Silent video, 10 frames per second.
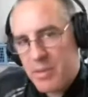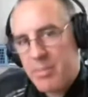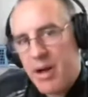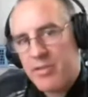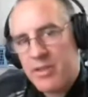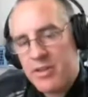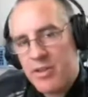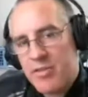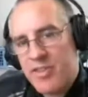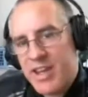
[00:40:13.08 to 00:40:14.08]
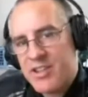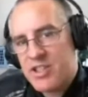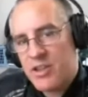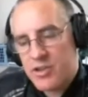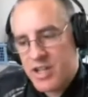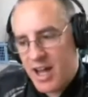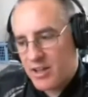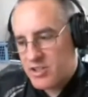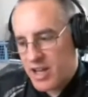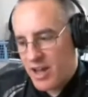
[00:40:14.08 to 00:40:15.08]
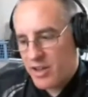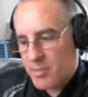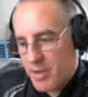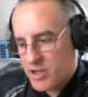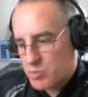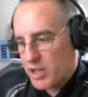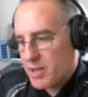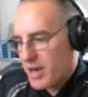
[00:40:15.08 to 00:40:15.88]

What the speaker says: bit about their feats and their talents and how that impacts play.